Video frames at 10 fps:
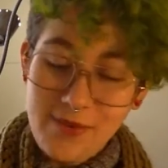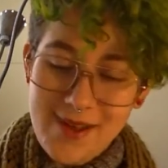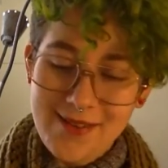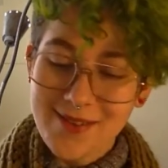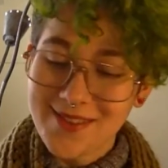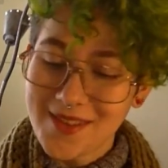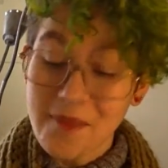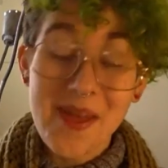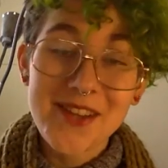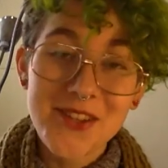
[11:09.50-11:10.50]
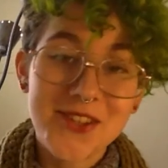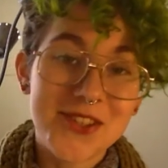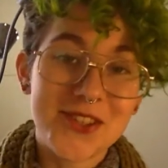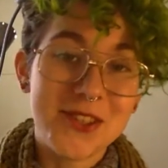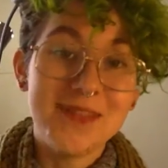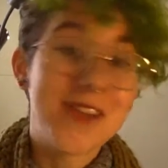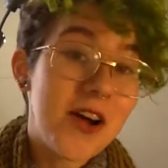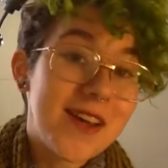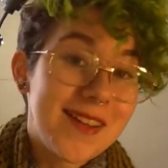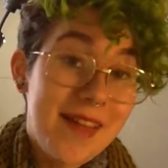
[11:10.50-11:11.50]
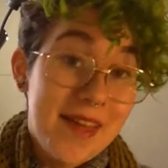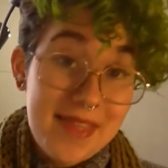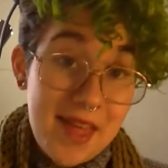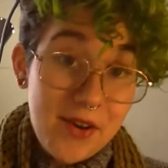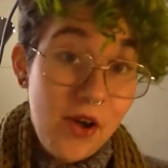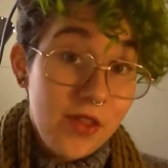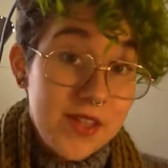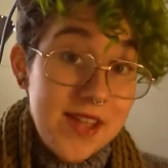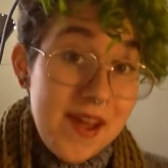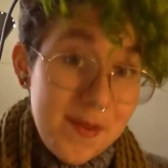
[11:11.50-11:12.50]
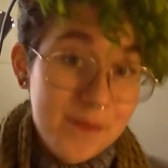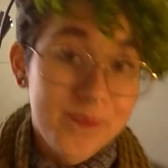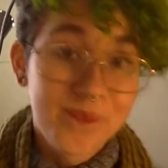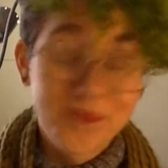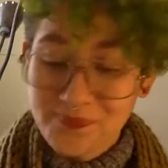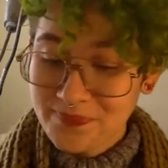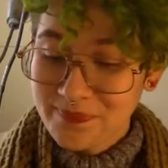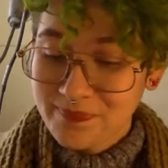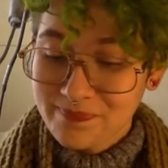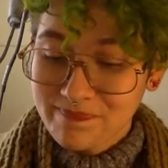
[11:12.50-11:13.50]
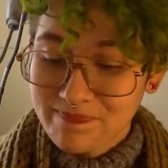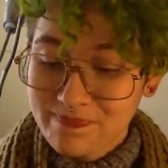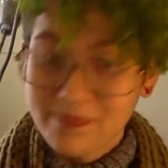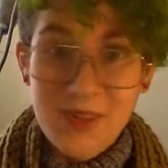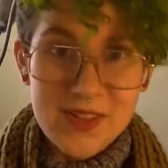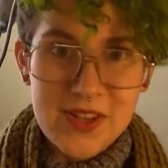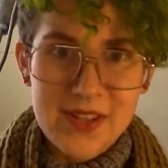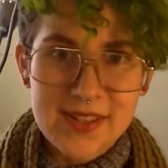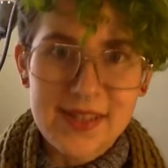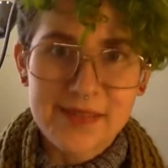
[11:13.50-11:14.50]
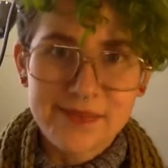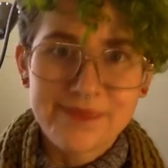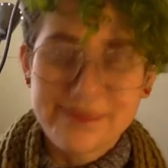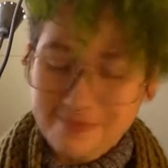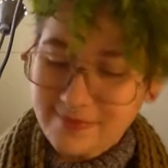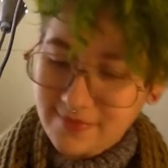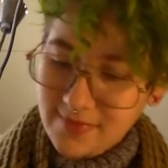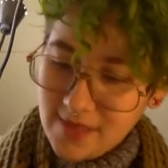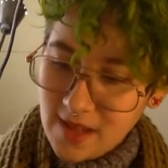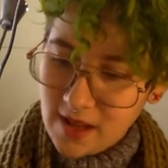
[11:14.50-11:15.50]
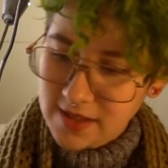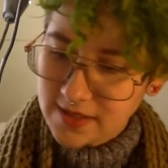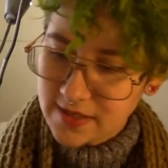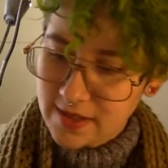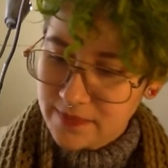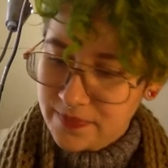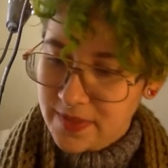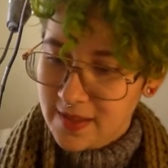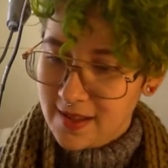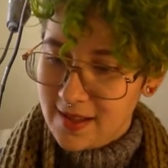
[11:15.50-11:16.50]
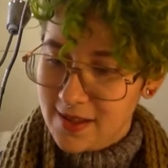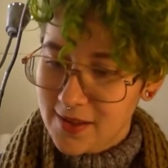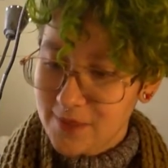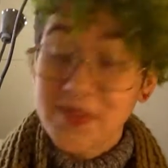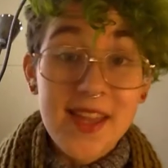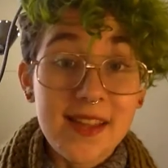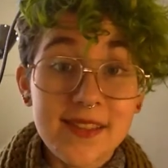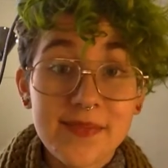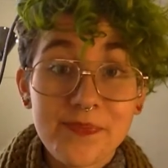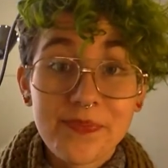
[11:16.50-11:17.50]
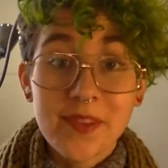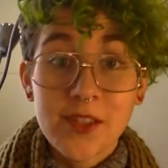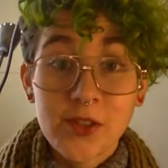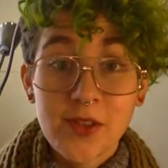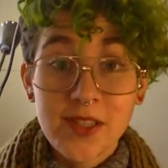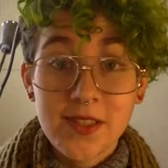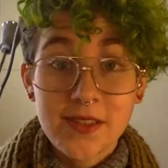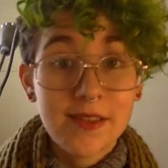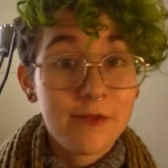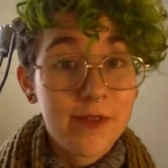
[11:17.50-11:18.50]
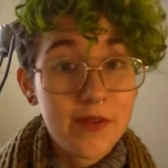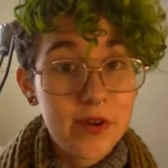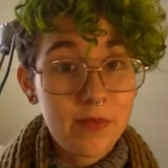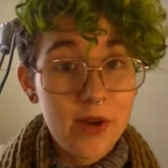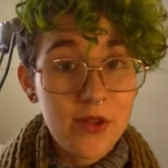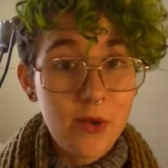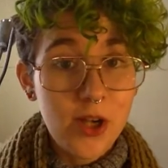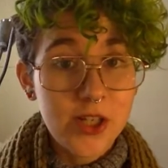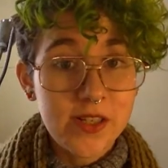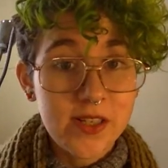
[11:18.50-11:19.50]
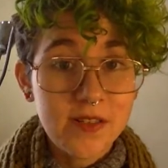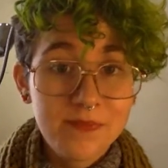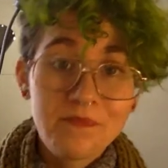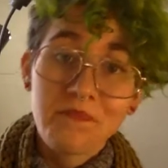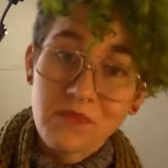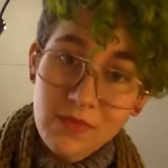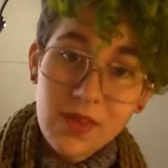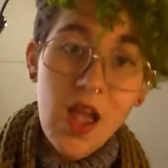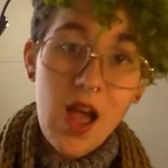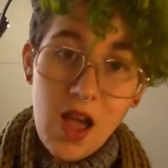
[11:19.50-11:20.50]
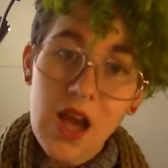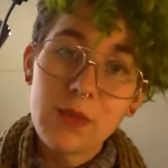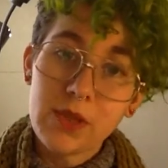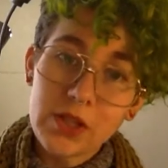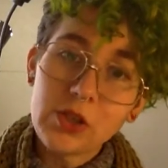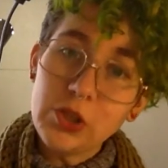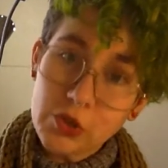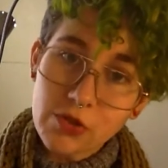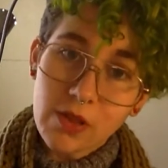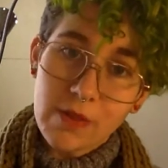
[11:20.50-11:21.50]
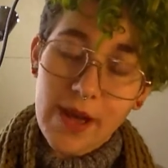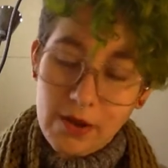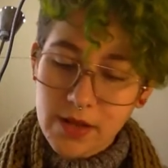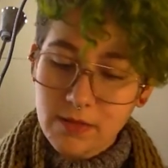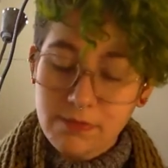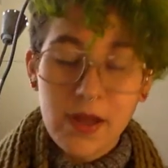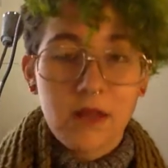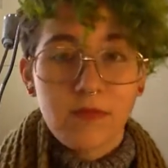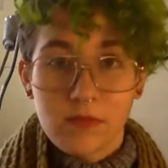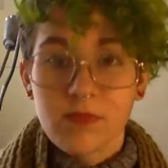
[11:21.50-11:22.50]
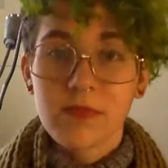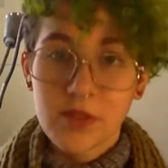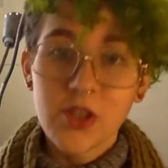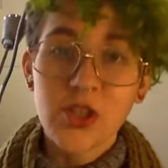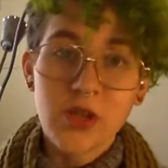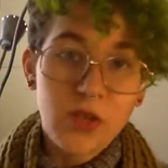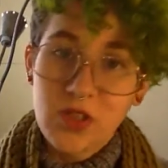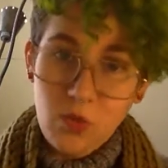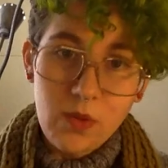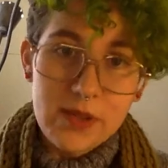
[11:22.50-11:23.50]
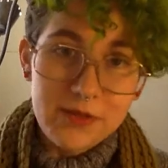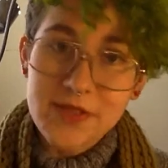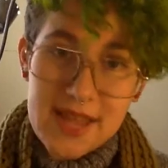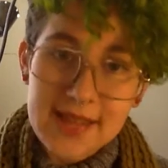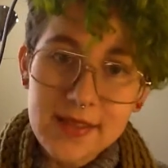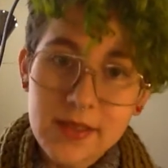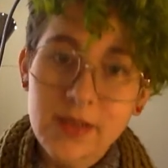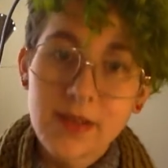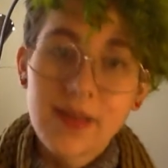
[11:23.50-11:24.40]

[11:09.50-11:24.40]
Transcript: Wow, imagine just talking like that all the time. Exhausting, honestly. Yes, so this favorite of Martha Washington, I'm a little neutral about it, but she was a woman of taste.